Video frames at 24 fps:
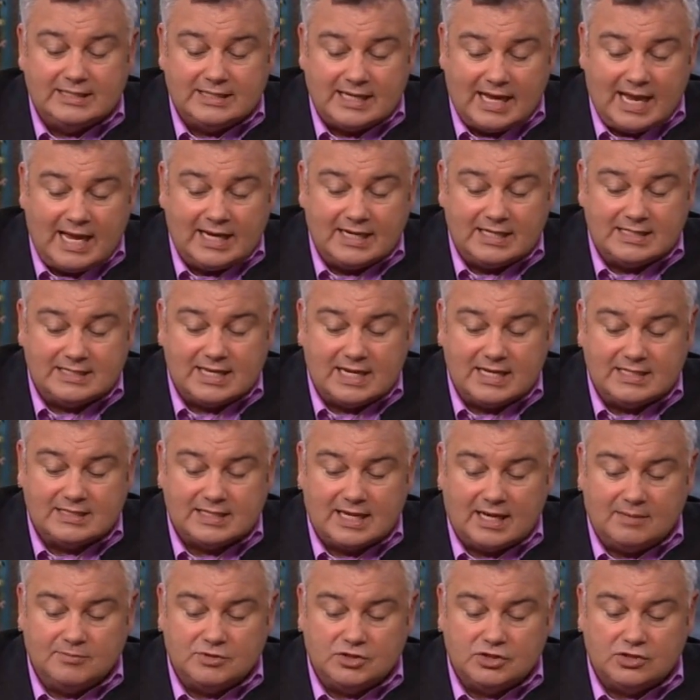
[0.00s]
Diana
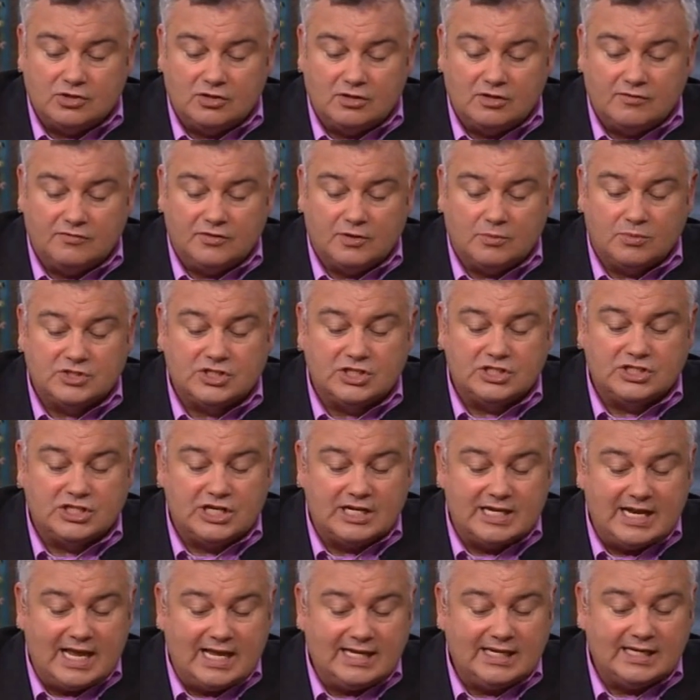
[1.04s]
says, I'm sure if there was a
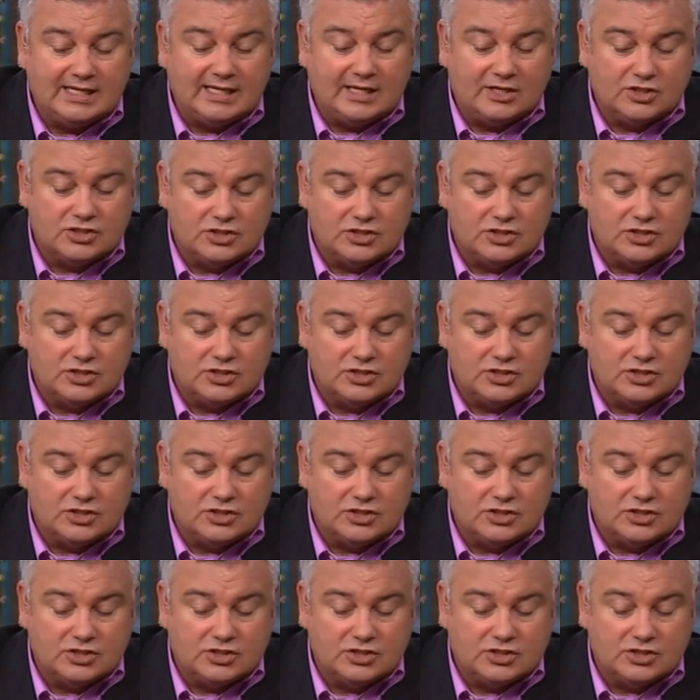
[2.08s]
genetic